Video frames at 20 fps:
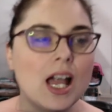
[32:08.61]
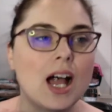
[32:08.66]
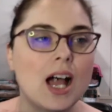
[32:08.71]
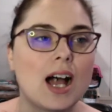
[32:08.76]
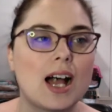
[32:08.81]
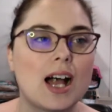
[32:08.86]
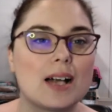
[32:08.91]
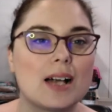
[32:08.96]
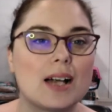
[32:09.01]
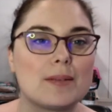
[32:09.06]

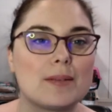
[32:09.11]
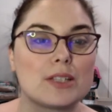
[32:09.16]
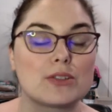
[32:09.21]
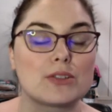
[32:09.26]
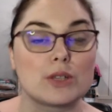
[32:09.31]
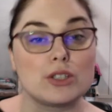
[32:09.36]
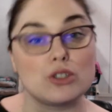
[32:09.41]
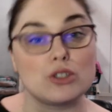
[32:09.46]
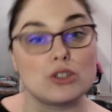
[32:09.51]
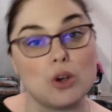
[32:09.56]
So
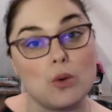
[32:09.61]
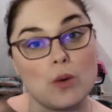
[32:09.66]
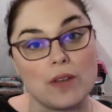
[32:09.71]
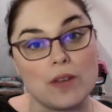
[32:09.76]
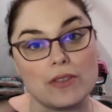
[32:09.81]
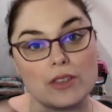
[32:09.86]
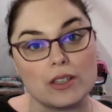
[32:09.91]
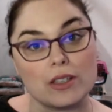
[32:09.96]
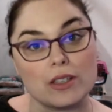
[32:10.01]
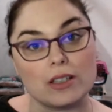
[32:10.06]
I don't want
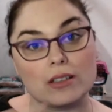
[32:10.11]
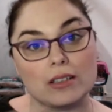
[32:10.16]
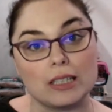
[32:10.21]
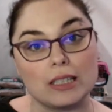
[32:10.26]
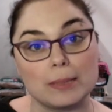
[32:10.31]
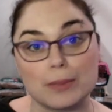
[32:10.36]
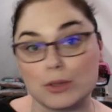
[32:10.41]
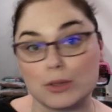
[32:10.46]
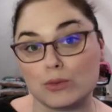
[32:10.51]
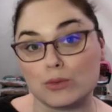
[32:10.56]
the
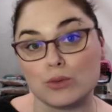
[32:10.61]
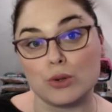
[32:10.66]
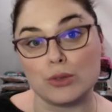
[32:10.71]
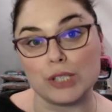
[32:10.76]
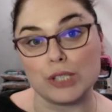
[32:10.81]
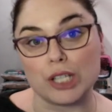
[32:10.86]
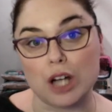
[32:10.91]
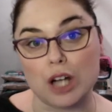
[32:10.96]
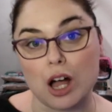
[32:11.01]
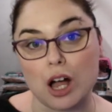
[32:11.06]
clipper
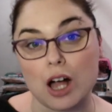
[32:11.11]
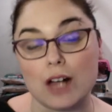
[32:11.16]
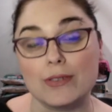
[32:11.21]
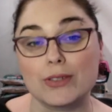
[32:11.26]
rolling off,